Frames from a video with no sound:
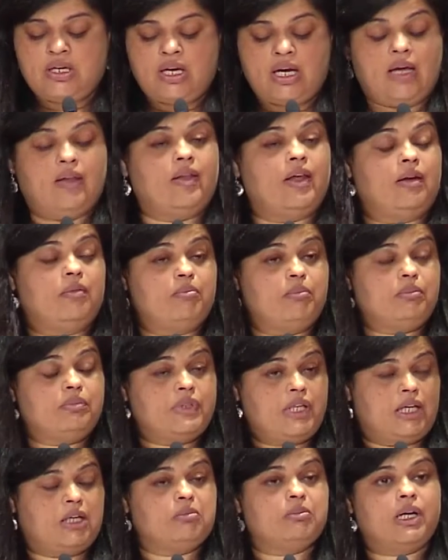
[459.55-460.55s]
and then
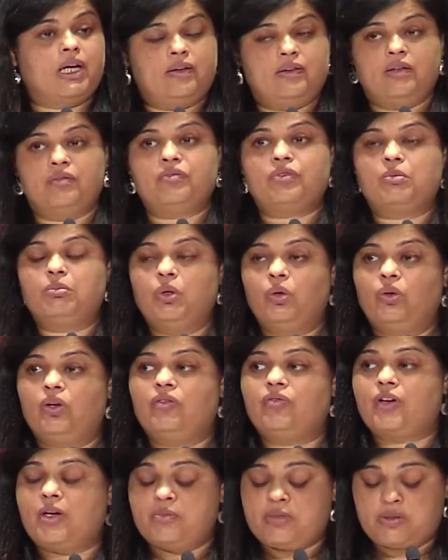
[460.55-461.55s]
they can buy them from local
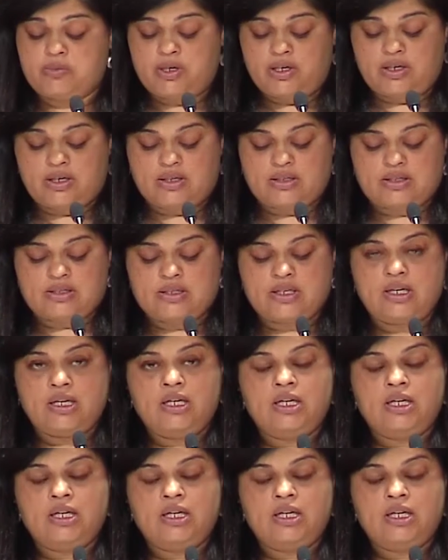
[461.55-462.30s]
farmers markets.